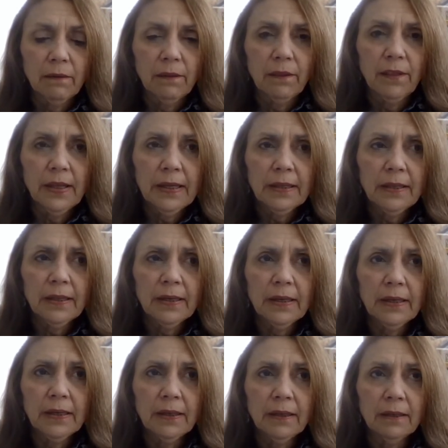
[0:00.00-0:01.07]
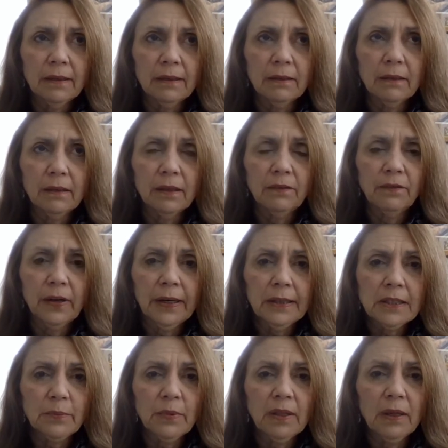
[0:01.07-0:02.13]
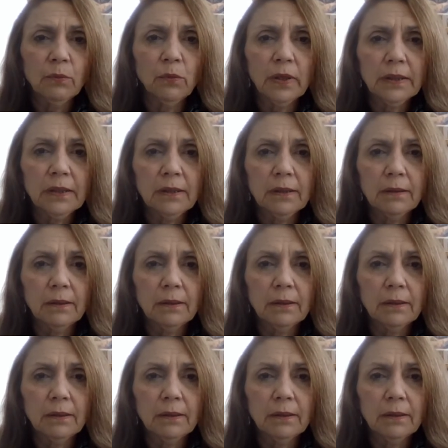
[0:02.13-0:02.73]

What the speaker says: then they advised me they wanted